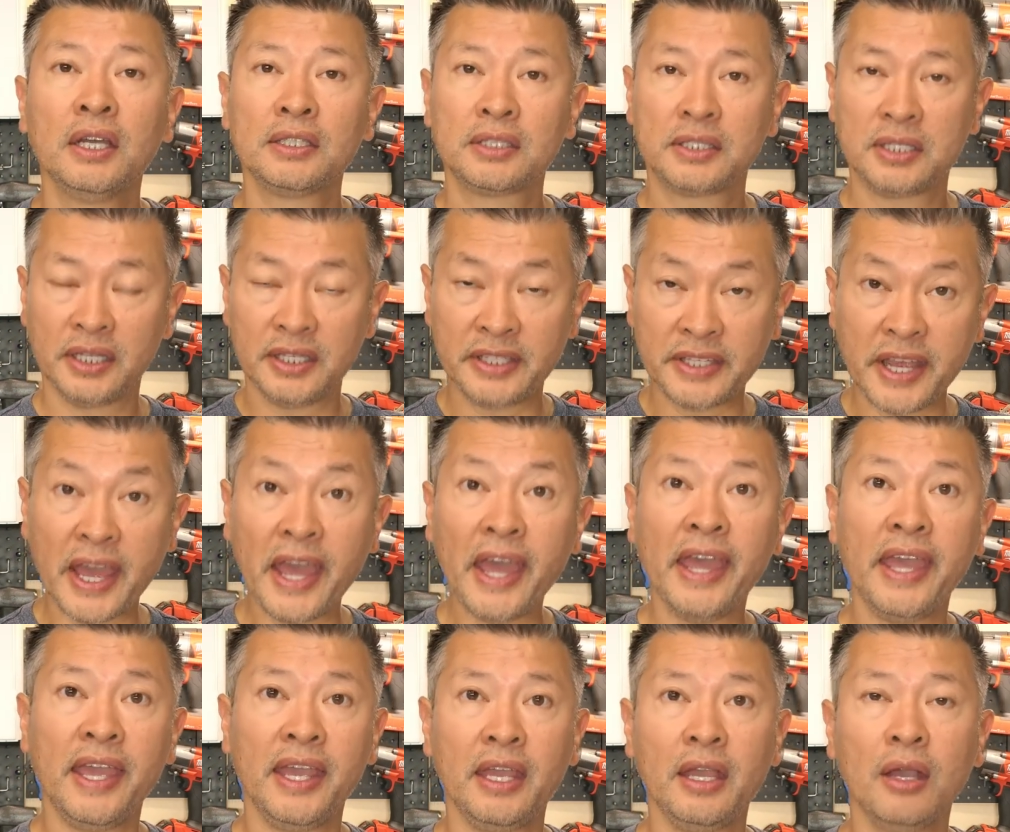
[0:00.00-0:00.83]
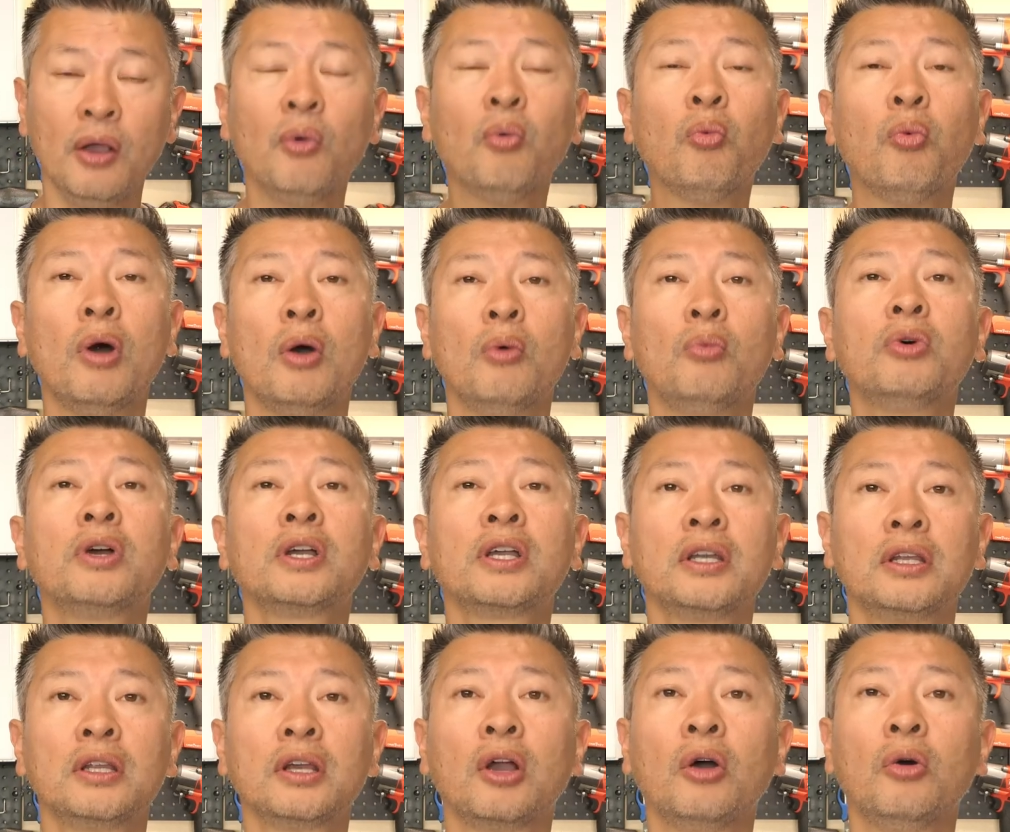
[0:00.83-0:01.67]
Today, what we're
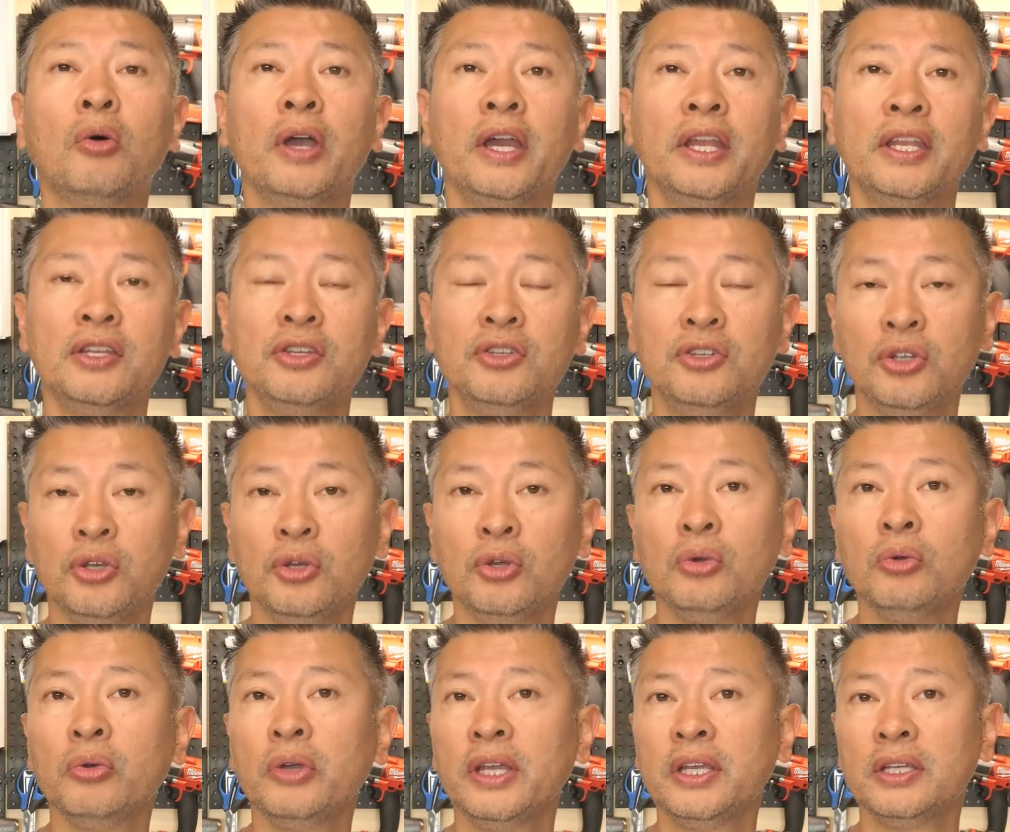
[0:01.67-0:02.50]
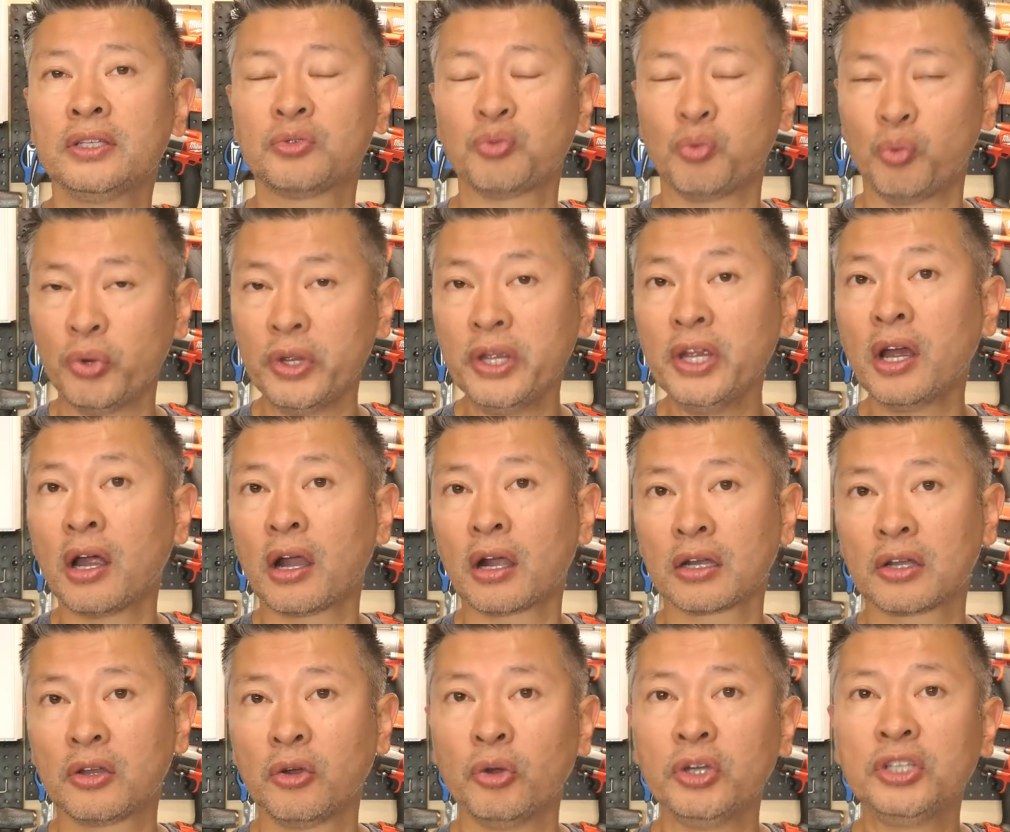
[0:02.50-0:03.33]
going to go ahead and do is we
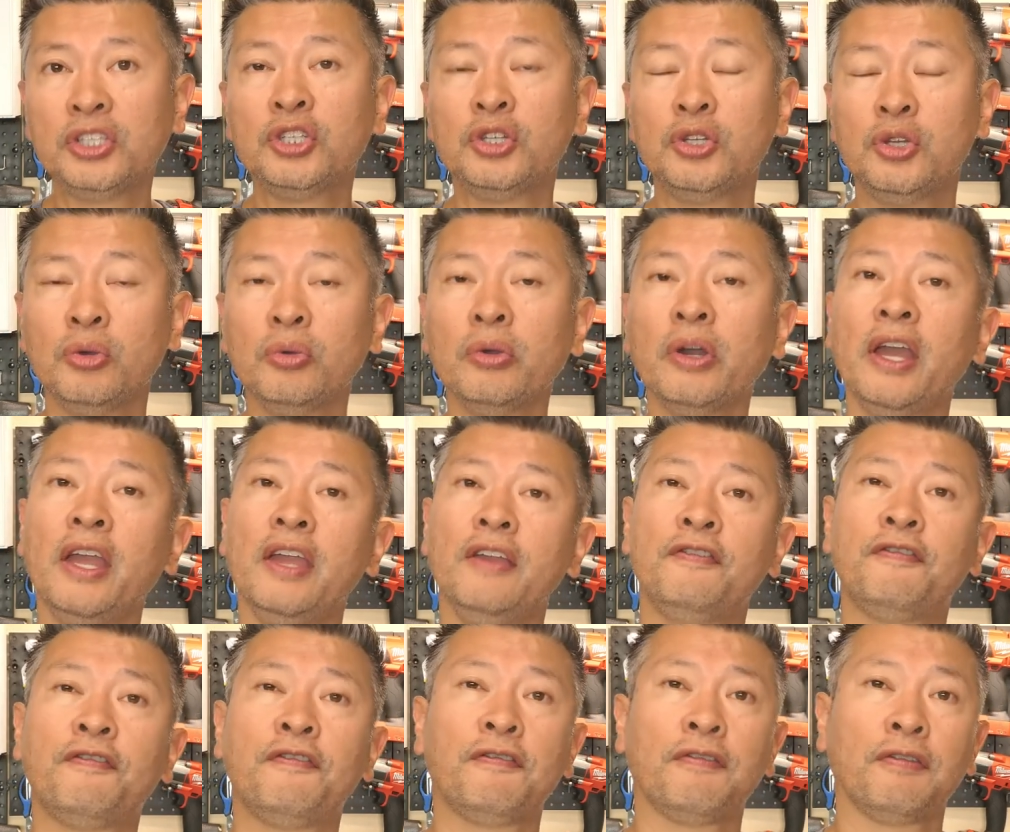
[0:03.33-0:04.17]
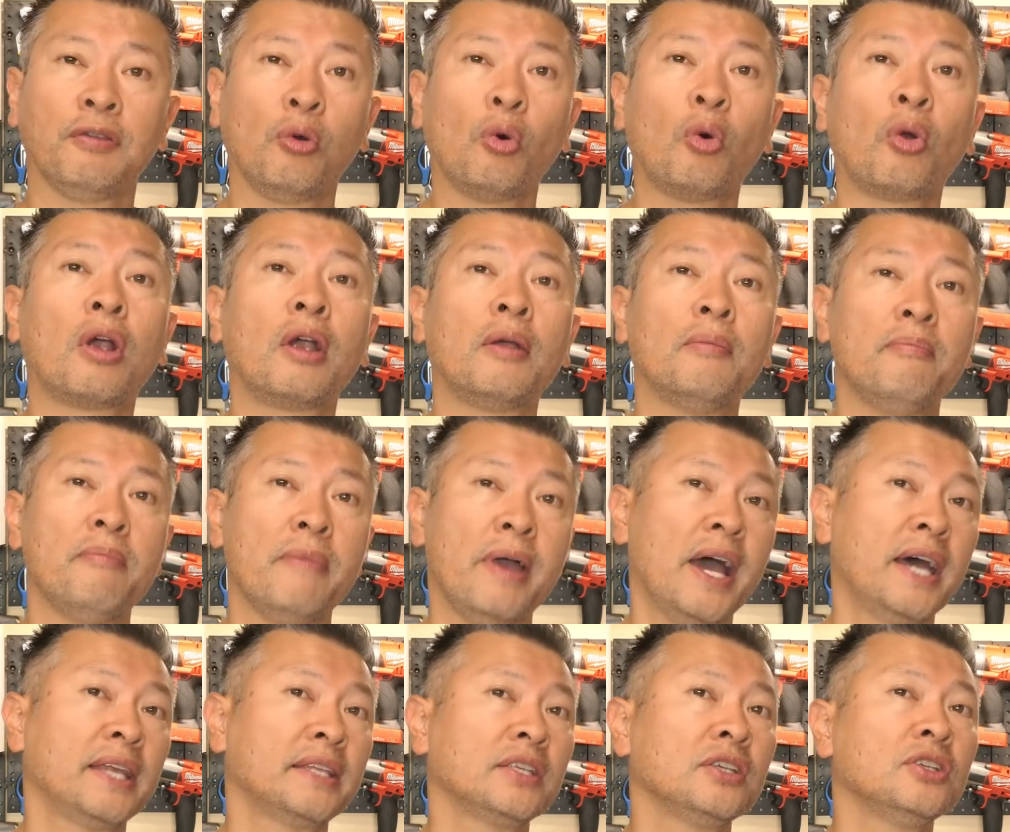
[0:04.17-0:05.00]
are going to do a floor
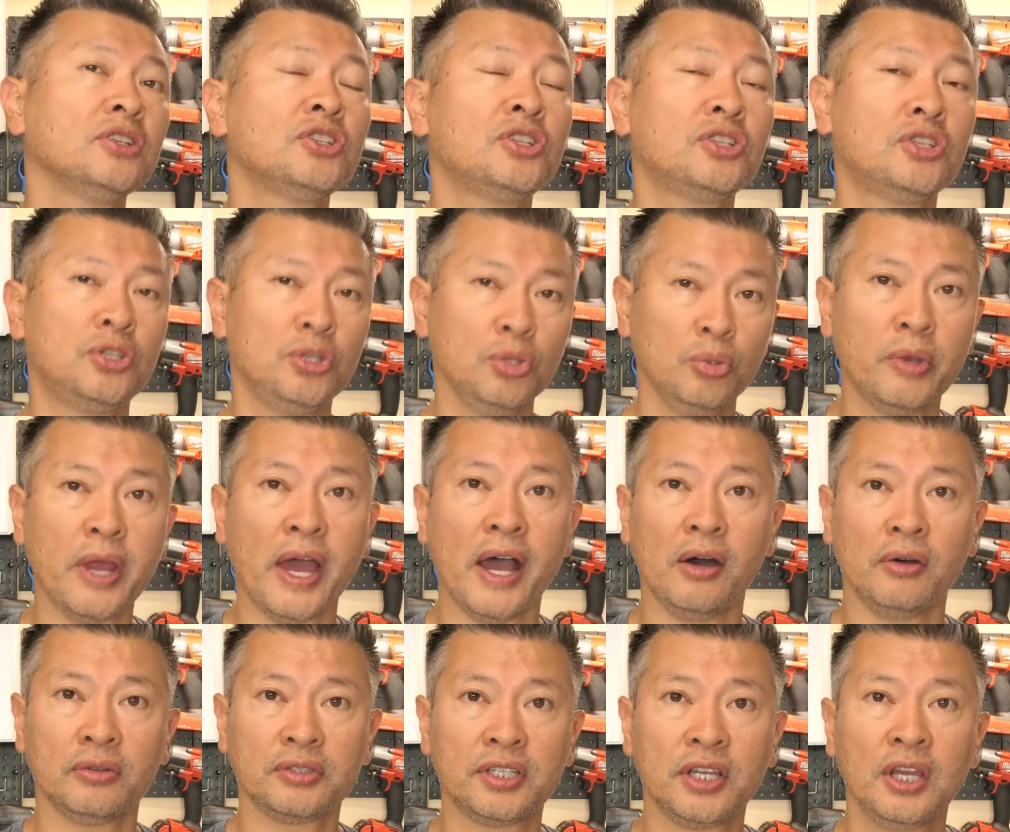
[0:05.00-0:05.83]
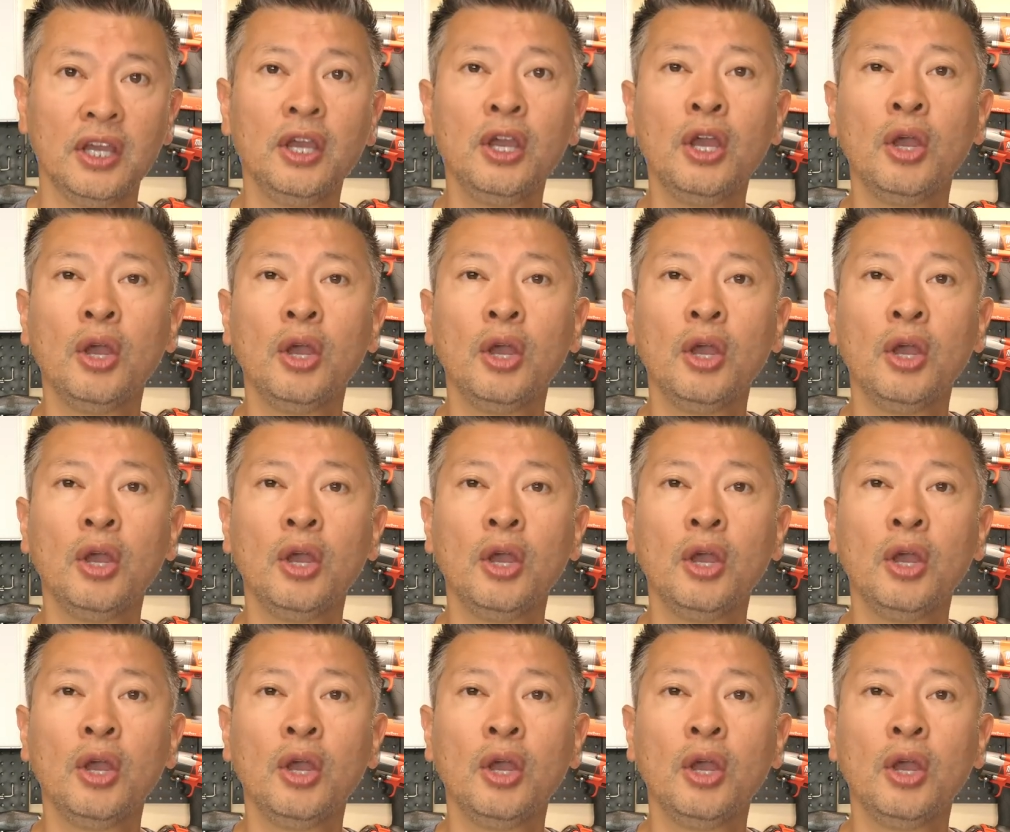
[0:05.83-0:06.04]
mat shootout